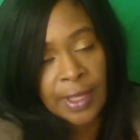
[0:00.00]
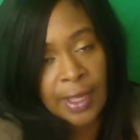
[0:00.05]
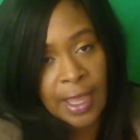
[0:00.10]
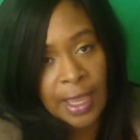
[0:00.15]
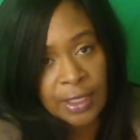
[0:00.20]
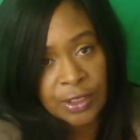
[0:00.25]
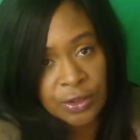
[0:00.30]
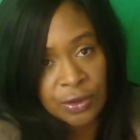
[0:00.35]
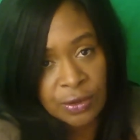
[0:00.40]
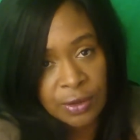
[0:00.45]

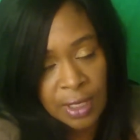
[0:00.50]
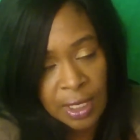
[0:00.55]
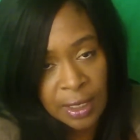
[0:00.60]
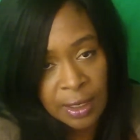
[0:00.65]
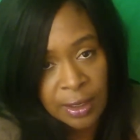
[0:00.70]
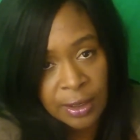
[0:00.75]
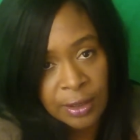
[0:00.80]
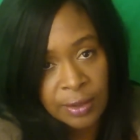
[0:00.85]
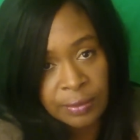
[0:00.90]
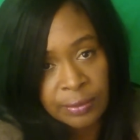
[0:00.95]
Ask their
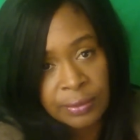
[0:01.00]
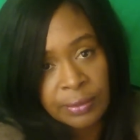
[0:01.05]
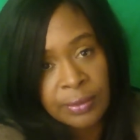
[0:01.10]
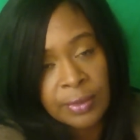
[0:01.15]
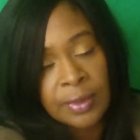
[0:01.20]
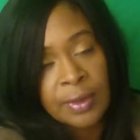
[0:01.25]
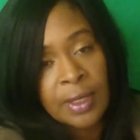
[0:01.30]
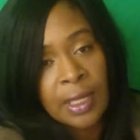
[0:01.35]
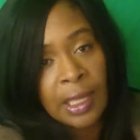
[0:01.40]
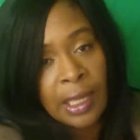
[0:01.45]
name,
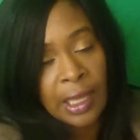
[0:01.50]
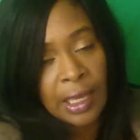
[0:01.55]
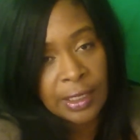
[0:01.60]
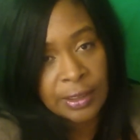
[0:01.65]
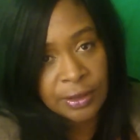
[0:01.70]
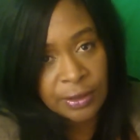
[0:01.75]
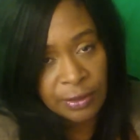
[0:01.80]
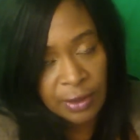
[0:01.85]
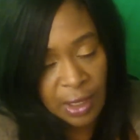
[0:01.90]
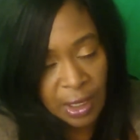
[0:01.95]
ask their